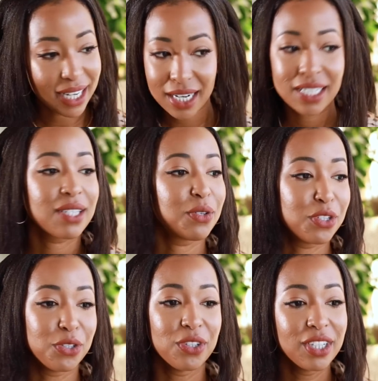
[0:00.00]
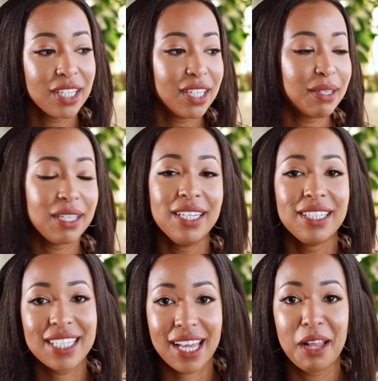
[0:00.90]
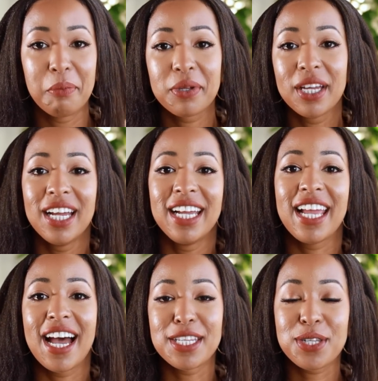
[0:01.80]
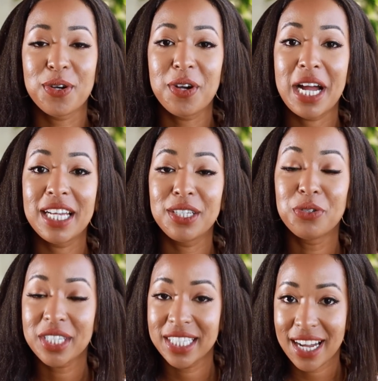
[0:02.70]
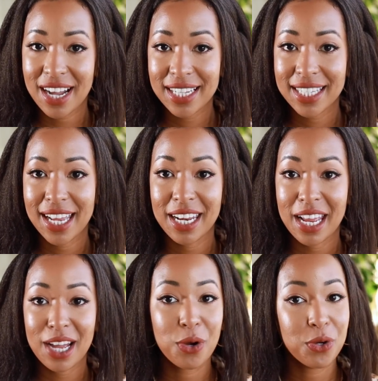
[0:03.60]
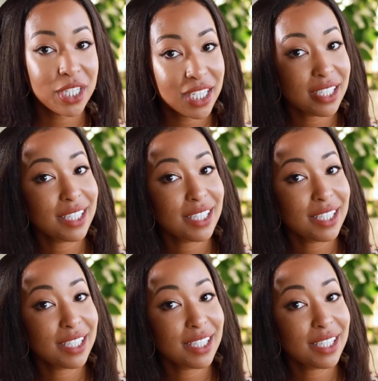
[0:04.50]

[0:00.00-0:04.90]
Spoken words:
ducks on your scalp. Yeah, so I use ducks and I coat